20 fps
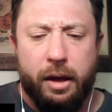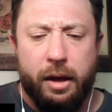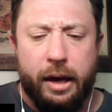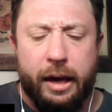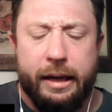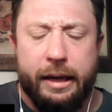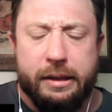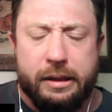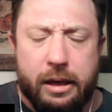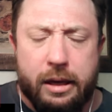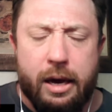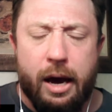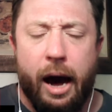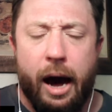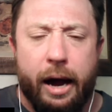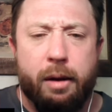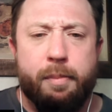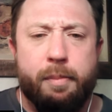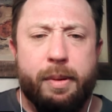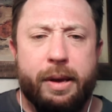It's got
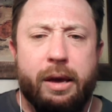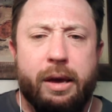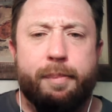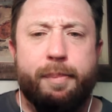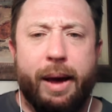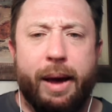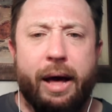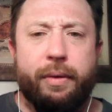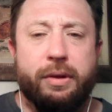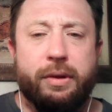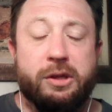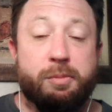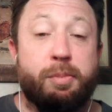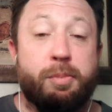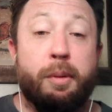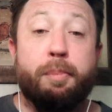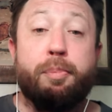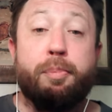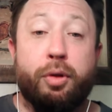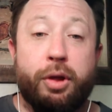to be a balance.
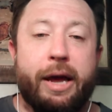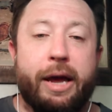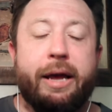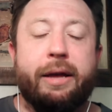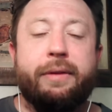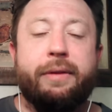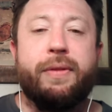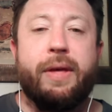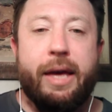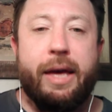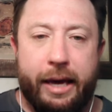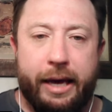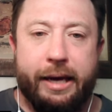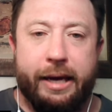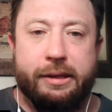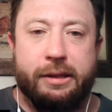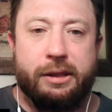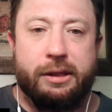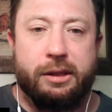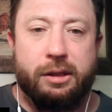But playing the
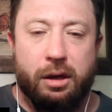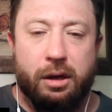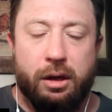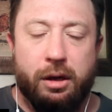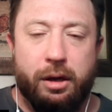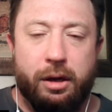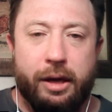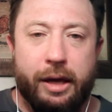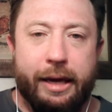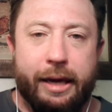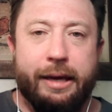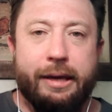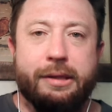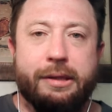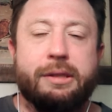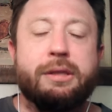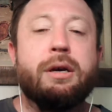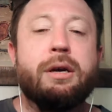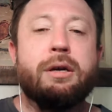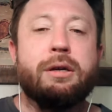hits
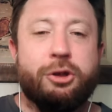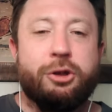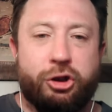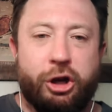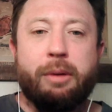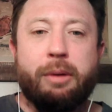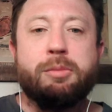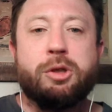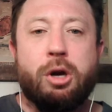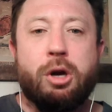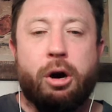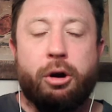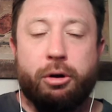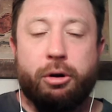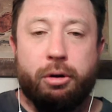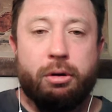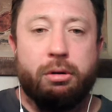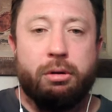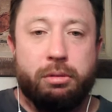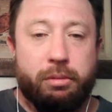is James
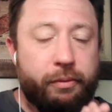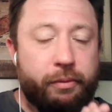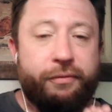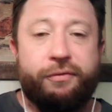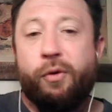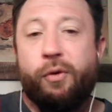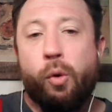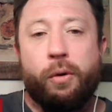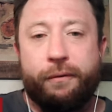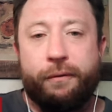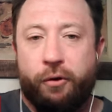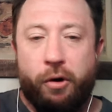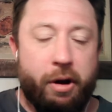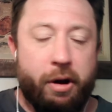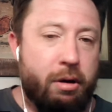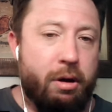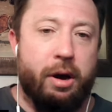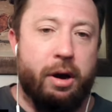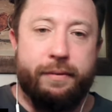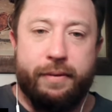Conner forefront
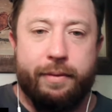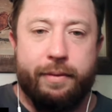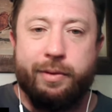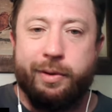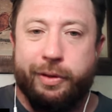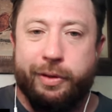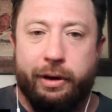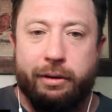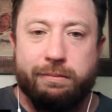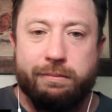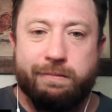of everything.